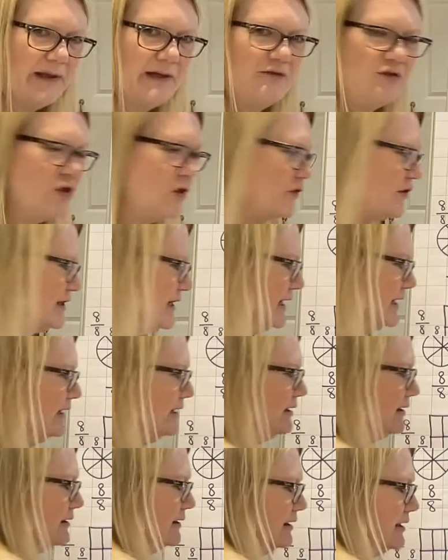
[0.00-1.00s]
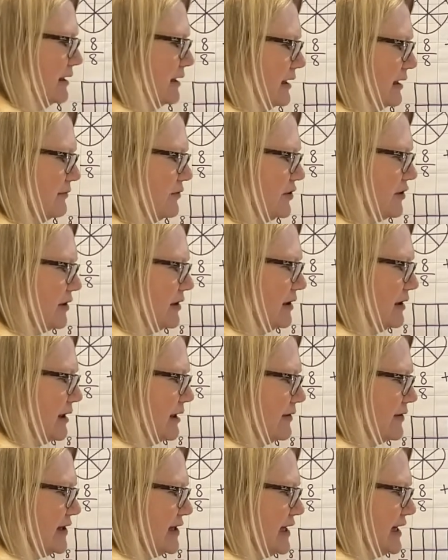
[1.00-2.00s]
bit of jotting. I'm just going to
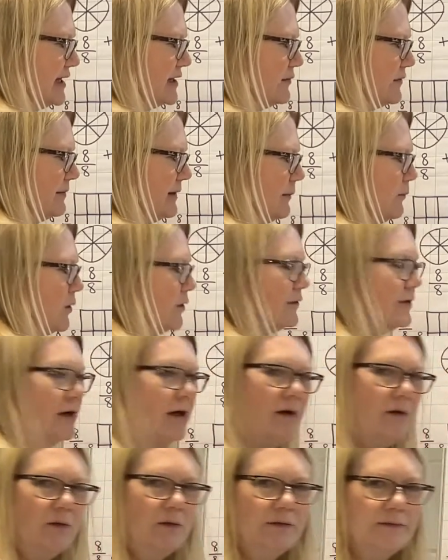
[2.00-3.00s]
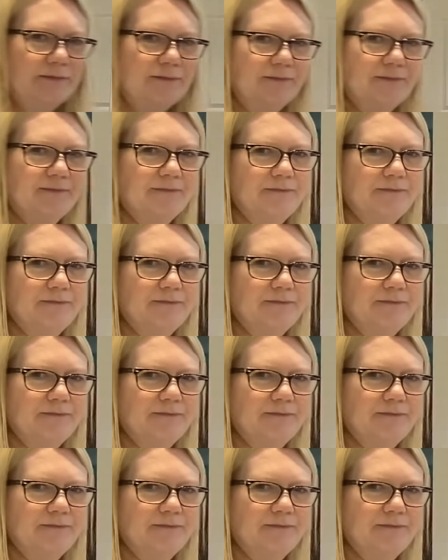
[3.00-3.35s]
go 6 would be 1 whole,